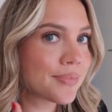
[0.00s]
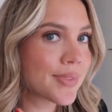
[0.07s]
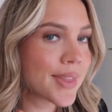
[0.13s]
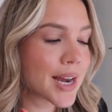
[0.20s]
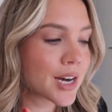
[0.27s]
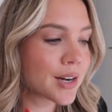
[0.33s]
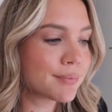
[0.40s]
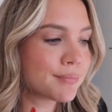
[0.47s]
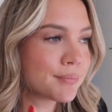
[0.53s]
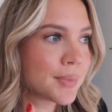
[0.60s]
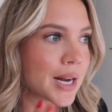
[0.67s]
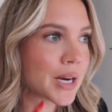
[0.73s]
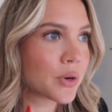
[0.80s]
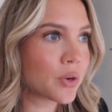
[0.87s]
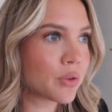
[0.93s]
there,
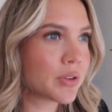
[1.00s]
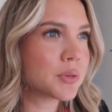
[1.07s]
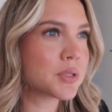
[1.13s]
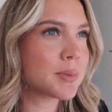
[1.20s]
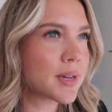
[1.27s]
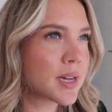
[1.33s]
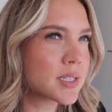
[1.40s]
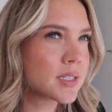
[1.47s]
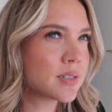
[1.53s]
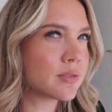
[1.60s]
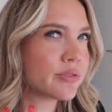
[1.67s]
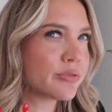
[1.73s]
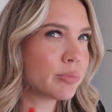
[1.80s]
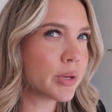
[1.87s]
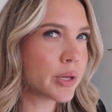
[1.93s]
but I don't know if it was because of
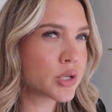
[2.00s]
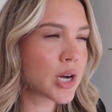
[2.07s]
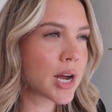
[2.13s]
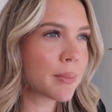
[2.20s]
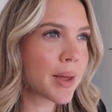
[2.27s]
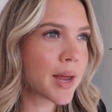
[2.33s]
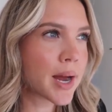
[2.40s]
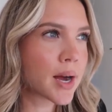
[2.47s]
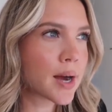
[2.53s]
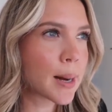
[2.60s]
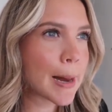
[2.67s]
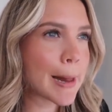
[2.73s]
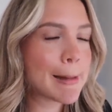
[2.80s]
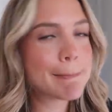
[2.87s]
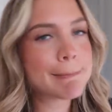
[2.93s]
blow drying my hair,
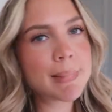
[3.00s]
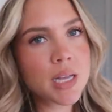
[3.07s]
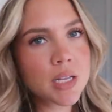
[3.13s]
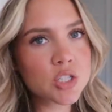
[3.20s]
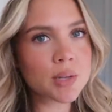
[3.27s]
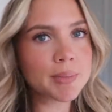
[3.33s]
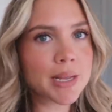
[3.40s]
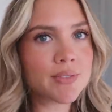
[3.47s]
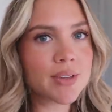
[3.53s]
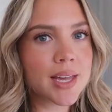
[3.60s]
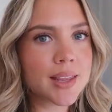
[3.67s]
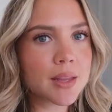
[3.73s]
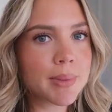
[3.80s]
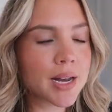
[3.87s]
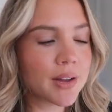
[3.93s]
so I'm giving
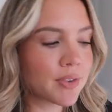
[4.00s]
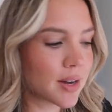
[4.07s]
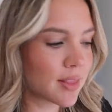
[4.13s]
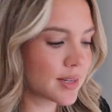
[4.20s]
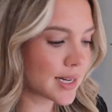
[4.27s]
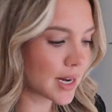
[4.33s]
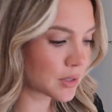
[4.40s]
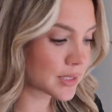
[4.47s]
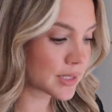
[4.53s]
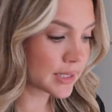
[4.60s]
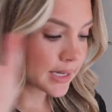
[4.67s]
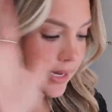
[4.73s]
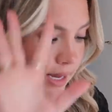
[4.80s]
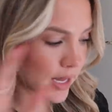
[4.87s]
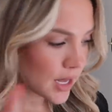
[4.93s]
it the benefit of the doubt.
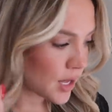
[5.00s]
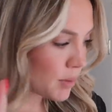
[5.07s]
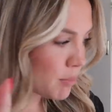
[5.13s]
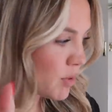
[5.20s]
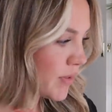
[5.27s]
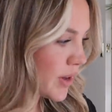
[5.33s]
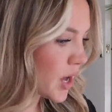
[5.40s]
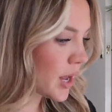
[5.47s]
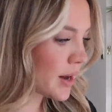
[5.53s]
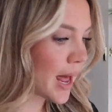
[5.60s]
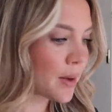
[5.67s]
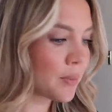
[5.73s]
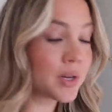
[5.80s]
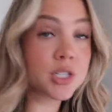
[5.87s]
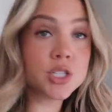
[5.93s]
Moving on,
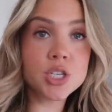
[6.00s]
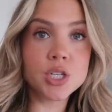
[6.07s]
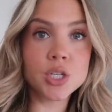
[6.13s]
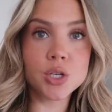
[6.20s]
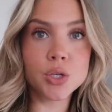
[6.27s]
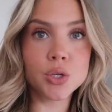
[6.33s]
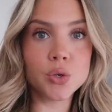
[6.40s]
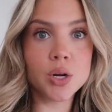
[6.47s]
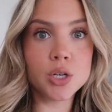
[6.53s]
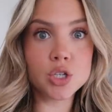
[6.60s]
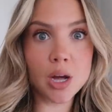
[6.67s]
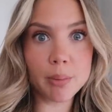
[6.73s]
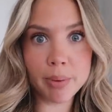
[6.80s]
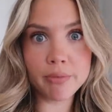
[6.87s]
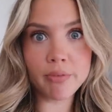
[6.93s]
I went to
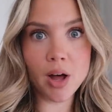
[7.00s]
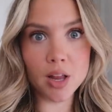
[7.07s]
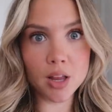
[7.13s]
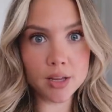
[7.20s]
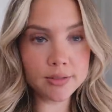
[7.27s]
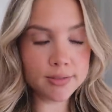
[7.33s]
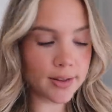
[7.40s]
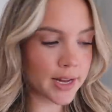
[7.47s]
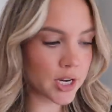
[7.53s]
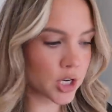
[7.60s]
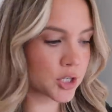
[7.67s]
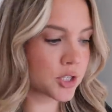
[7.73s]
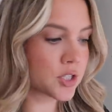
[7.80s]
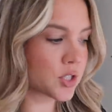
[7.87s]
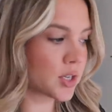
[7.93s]
drop off Olive at
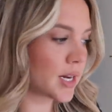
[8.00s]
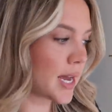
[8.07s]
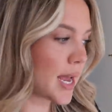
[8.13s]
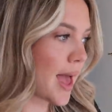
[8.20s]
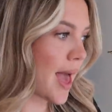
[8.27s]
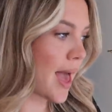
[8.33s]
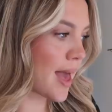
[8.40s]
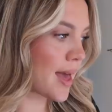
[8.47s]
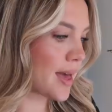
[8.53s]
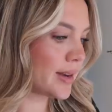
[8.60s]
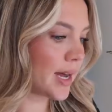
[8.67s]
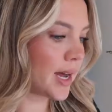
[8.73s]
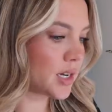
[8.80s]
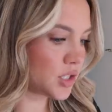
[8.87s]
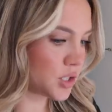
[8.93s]
nursery and
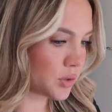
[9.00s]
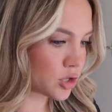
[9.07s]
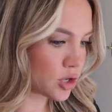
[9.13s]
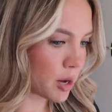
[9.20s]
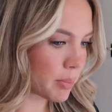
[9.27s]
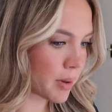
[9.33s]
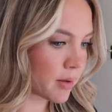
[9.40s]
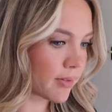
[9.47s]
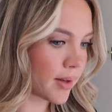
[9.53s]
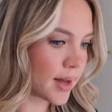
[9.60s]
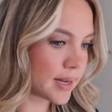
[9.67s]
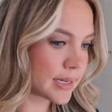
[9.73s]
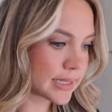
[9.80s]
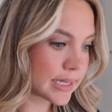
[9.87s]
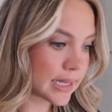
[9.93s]
I had to do a drop off
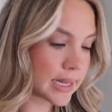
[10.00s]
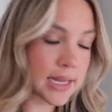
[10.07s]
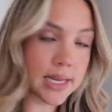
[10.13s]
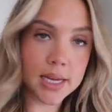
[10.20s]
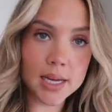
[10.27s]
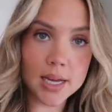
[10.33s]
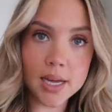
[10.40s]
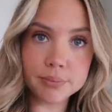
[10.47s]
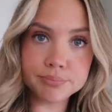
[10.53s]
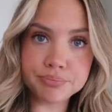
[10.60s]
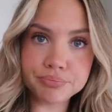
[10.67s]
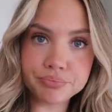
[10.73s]
at the